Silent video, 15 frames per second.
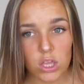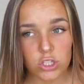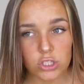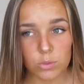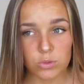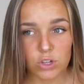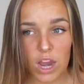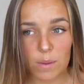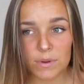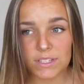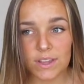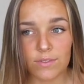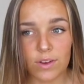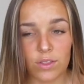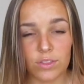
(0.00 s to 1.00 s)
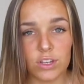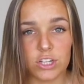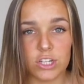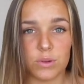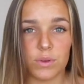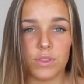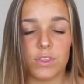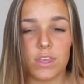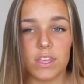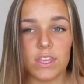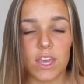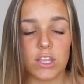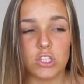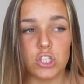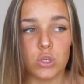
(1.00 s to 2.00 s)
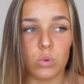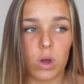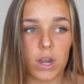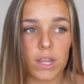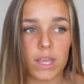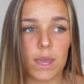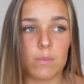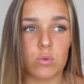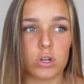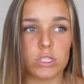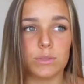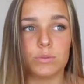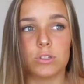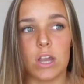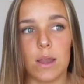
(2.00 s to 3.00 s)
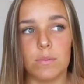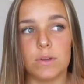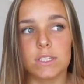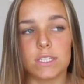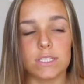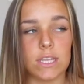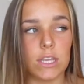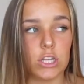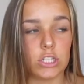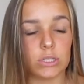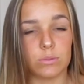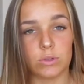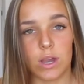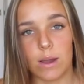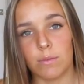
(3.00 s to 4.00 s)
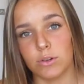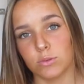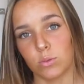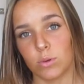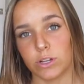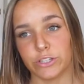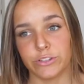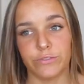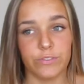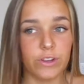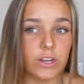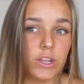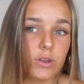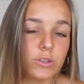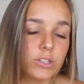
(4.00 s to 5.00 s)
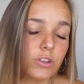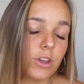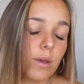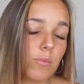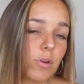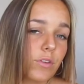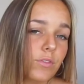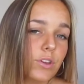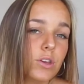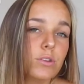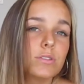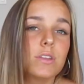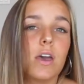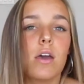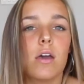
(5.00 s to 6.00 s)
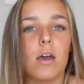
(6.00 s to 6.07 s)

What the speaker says: subscribers have nothing to do with it. Yes, you want to get more subscribers because then your subscribers will watch your videos and get more views,